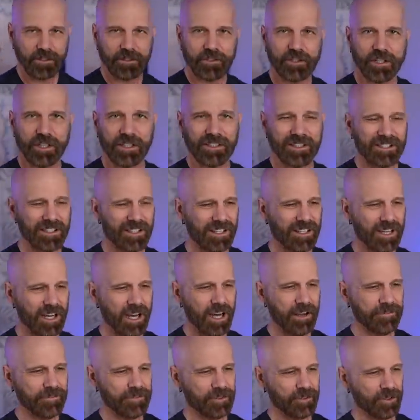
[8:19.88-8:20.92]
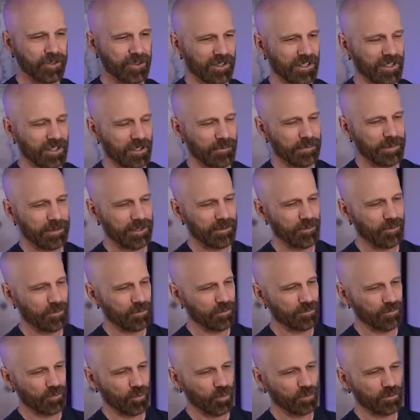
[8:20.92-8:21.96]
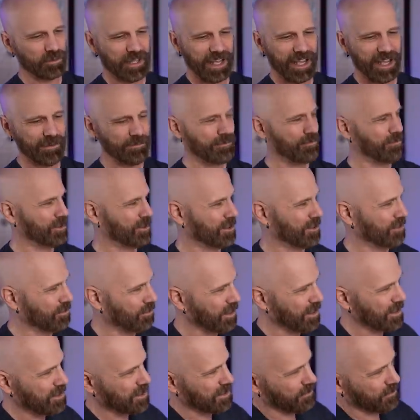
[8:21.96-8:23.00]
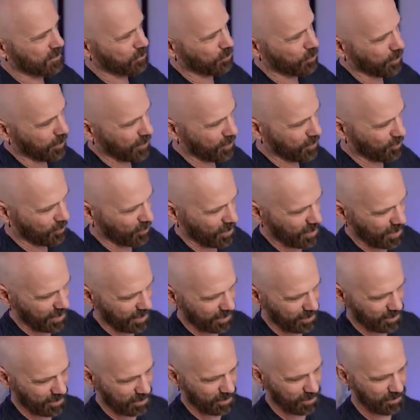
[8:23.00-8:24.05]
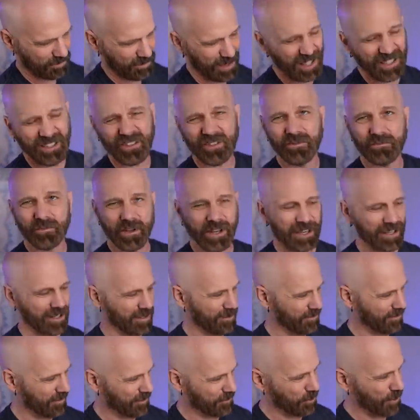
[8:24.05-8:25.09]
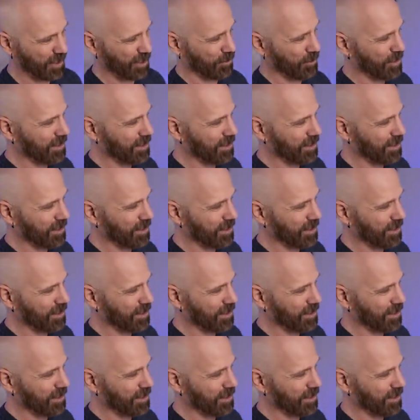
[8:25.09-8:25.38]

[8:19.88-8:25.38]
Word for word: just the cuffs are a little bit damp, but the rest of it's pretty dry. So not too bad. It's pretty